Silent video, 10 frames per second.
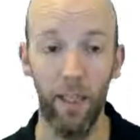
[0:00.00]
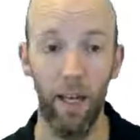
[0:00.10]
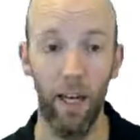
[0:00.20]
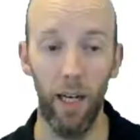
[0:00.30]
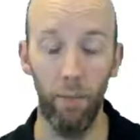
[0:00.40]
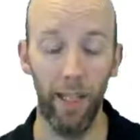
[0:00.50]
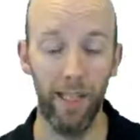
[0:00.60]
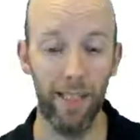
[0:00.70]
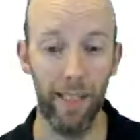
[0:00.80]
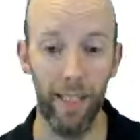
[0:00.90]

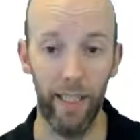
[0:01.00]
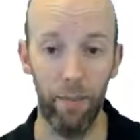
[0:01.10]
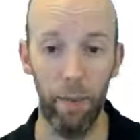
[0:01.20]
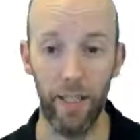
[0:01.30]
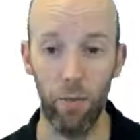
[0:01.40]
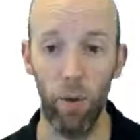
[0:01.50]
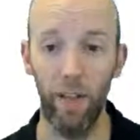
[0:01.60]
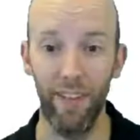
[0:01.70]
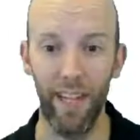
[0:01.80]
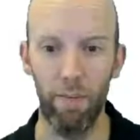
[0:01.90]
That's the best way
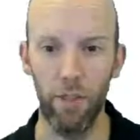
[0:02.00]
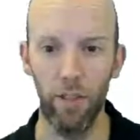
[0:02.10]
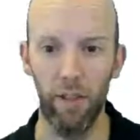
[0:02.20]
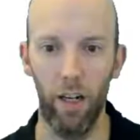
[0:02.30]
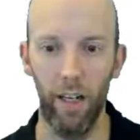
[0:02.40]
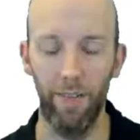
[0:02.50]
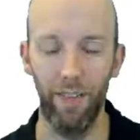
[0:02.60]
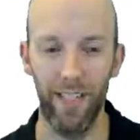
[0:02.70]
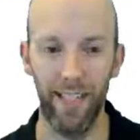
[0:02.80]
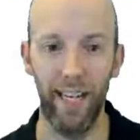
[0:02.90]
for them to
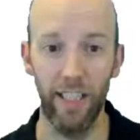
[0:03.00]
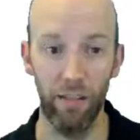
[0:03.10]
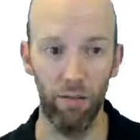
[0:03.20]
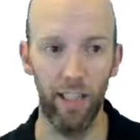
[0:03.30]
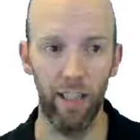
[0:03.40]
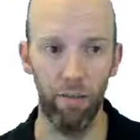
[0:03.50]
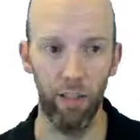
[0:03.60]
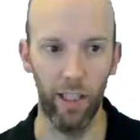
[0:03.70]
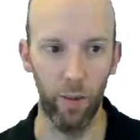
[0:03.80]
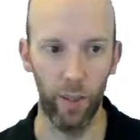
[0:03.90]
investigate it
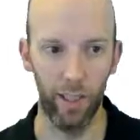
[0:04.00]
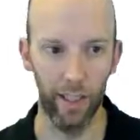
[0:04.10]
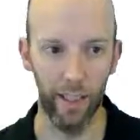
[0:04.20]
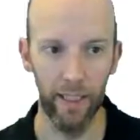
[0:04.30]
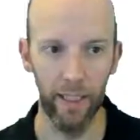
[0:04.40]
really quickly.